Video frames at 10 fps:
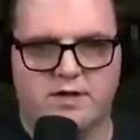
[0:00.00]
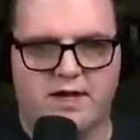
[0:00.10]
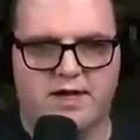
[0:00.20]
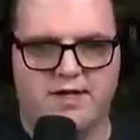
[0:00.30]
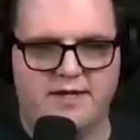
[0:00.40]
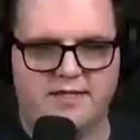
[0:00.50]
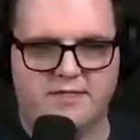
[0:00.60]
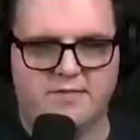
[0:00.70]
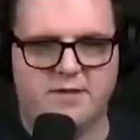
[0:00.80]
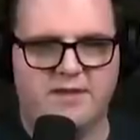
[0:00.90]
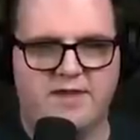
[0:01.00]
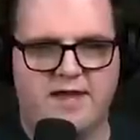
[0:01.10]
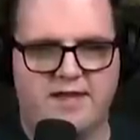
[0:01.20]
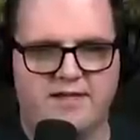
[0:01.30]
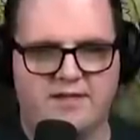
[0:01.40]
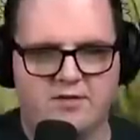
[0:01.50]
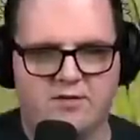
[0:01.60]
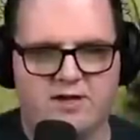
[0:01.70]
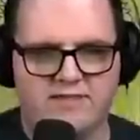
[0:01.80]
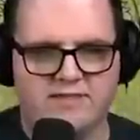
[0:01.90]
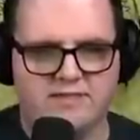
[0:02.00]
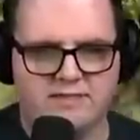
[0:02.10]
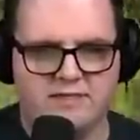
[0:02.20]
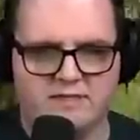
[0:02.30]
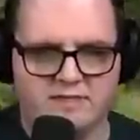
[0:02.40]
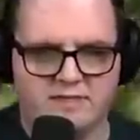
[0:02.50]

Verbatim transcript: God. I explained that in great detail.